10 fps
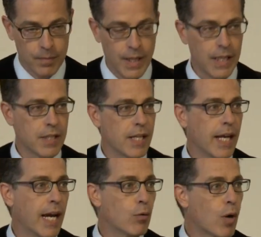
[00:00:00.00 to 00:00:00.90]
That is, they
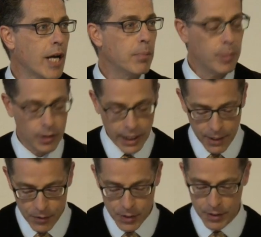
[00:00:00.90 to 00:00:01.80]
had right
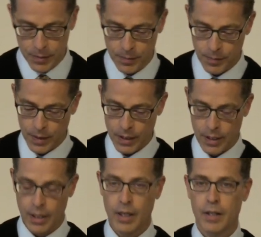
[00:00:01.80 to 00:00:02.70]
beliefs,
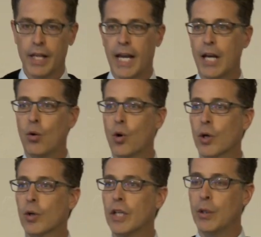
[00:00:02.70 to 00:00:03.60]
they had
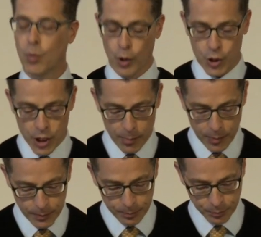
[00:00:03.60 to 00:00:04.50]
orderly
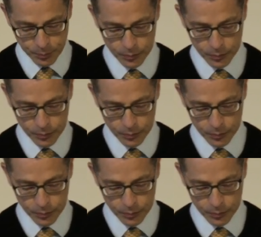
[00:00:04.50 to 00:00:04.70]
worship,